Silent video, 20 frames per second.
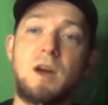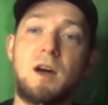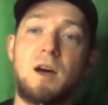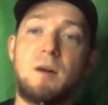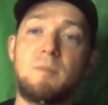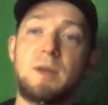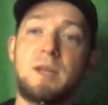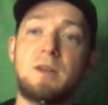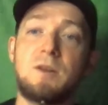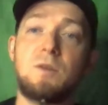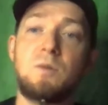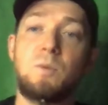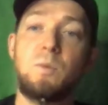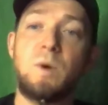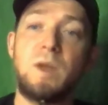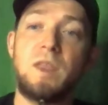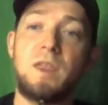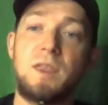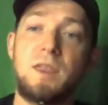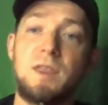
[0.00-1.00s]
comment
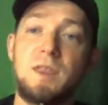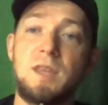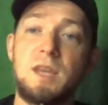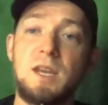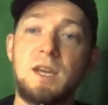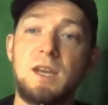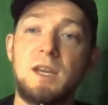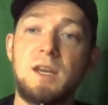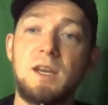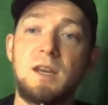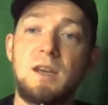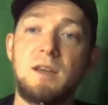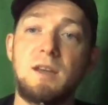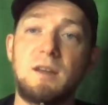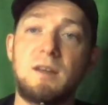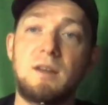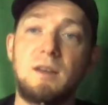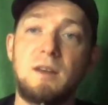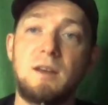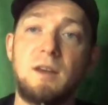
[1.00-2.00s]
with the
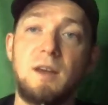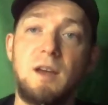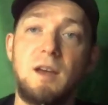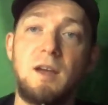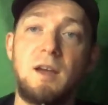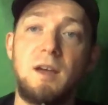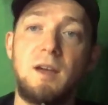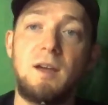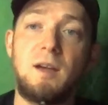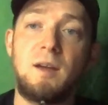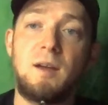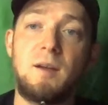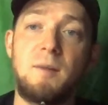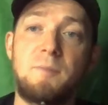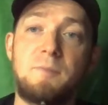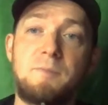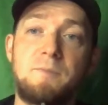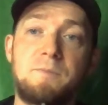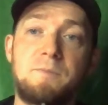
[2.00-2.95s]
uh,